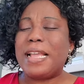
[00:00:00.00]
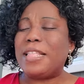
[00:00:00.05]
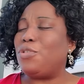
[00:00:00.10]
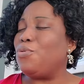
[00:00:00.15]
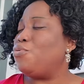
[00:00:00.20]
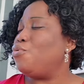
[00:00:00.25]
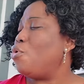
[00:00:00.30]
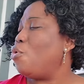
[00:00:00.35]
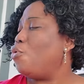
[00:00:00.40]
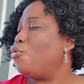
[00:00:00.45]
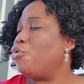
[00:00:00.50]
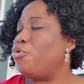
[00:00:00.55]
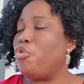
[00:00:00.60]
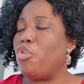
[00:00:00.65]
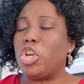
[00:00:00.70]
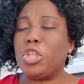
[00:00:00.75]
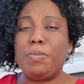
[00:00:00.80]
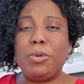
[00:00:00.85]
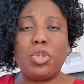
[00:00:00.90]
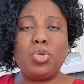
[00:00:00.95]
They will not go to the
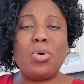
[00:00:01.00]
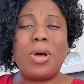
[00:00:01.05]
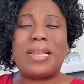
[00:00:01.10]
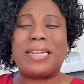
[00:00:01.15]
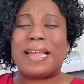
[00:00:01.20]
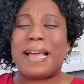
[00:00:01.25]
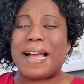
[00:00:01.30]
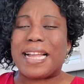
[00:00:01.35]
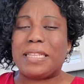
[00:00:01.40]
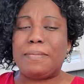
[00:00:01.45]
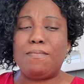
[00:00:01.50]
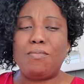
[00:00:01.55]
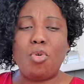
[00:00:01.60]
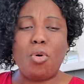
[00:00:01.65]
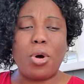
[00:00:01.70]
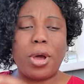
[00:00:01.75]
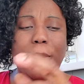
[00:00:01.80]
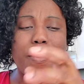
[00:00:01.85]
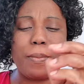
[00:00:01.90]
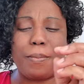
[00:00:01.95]
hospital and add
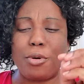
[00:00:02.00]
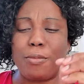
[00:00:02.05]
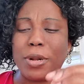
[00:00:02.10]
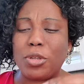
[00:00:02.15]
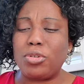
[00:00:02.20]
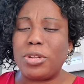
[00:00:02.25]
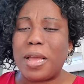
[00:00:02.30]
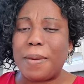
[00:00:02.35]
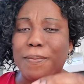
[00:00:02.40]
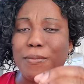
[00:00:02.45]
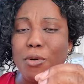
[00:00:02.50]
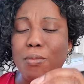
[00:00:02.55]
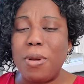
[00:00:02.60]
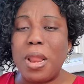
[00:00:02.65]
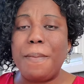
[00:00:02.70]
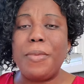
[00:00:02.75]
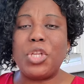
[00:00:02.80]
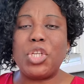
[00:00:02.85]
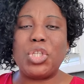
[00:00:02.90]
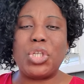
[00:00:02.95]
more problems to their
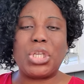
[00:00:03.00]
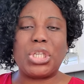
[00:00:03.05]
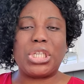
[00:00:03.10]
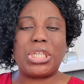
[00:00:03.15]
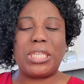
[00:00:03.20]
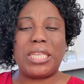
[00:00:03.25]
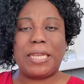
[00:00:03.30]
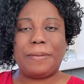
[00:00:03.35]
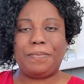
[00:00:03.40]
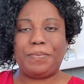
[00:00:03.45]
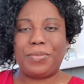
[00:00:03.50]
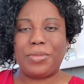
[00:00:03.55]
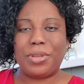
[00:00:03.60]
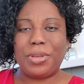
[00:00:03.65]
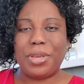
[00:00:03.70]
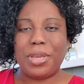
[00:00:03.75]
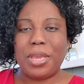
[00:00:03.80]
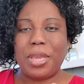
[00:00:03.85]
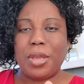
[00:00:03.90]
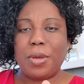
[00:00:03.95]
problem in Jesus' name.
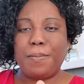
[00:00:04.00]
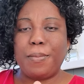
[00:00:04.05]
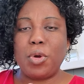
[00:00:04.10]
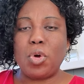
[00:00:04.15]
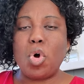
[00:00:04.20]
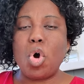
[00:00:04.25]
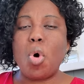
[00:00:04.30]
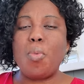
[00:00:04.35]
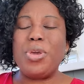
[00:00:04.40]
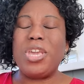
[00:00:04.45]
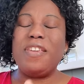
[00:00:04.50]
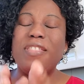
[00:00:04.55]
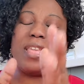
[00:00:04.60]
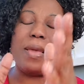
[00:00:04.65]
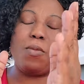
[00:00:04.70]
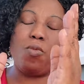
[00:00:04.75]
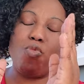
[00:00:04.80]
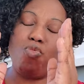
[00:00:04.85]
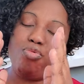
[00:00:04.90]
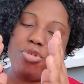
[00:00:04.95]
But God will give
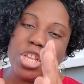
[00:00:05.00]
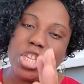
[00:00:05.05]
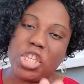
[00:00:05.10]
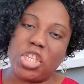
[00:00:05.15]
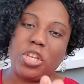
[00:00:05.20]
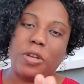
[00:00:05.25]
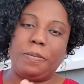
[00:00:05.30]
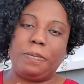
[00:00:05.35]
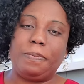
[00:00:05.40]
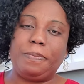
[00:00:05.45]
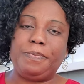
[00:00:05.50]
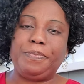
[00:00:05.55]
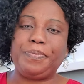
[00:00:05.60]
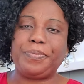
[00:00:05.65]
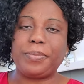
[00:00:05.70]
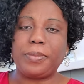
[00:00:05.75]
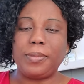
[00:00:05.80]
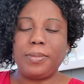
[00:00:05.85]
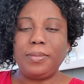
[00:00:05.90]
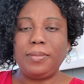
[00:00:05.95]
them wisdom.
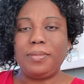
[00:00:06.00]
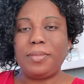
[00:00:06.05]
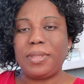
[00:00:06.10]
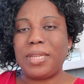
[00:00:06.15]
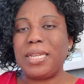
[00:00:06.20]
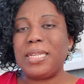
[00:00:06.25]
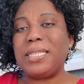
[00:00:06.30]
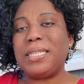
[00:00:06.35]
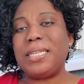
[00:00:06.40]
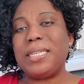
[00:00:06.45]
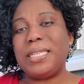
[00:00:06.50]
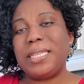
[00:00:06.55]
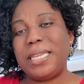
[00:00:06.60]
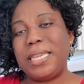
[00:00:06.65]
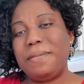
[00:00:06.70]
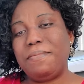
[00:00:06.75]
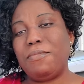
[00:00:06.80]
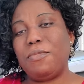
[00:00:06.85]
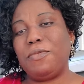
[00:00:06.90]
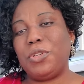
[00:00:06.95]
In the
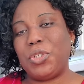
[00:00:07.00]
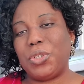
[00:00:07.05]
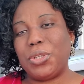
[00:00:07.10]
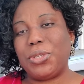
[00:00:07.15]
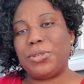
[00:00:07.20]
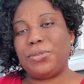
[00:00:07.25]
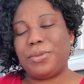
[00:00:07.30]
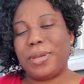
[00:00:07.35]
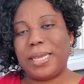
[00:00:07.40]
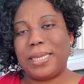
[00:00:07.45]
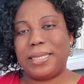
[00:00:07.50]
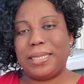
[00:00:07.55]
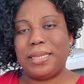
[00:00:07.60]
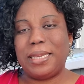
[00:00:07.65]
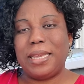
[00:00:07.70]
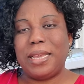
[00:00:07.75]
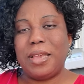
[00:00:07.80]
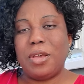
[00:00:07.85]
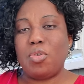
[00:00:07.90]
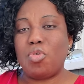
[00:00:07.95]
name of Jesus Christ,
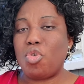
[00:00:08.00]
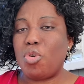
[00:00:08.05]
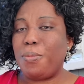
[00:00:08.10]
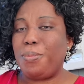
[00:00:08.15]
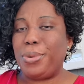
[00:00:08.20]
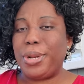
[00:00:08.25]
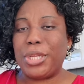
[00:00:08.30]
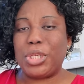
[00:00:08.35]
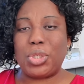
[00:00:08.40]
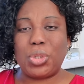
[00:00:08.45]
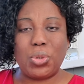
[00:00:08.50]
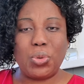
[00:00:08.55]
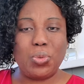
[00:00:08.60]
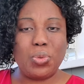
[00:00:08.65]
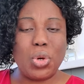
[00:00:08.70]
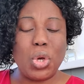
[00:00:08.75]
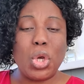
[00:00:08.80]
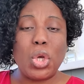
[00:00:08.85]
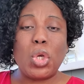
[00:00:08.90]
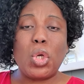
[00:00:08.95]
God bless
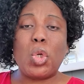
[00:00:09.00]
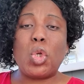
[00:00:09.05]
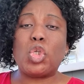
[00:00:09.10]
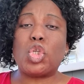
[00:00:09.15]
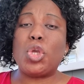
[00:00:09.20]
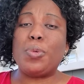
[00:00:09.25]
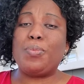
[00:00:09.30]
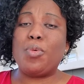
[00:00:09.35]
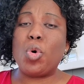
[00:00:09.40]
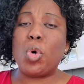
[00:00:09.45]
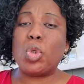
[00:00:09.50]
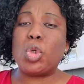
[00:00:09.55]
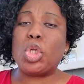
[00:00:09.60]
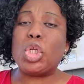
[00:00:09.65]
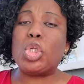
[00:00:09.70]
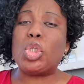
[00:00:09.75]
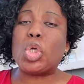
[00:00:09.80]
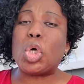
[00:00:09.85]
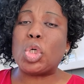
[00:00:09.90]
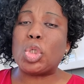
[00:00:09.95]
you. You know, some people go to
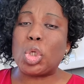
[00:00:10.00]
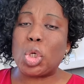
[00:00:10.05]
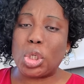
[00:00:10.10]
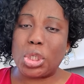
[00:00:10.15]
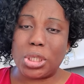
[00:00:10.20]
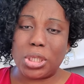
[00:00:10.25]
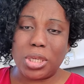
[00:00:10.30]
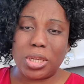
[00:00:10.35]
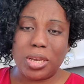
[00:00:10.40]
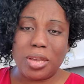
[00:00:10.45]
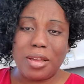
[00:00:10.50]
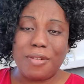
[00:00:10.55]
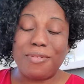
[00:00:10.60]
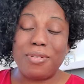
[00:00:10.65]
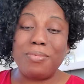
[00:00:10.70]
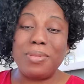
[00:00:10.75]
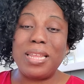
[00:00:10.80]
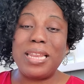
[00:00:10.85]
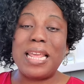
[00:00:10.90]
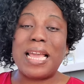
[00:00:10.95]
the doctors,
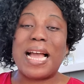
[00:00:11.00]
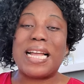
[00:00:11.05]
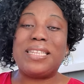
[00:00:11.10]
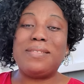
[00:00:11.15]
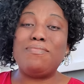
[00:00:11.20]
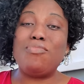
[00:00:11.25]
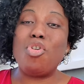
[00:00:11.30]
from there they had